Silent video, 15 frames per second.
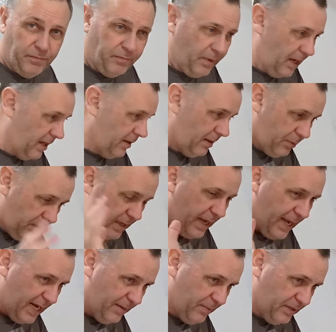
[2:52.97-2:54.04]
And they put their
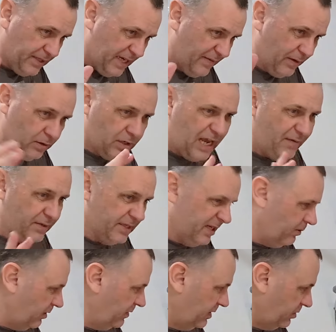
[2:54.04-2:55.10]
hand up and say, look, I haven't seen
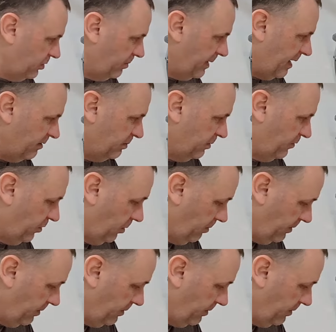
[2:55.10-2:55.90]
one of these sort of baths before.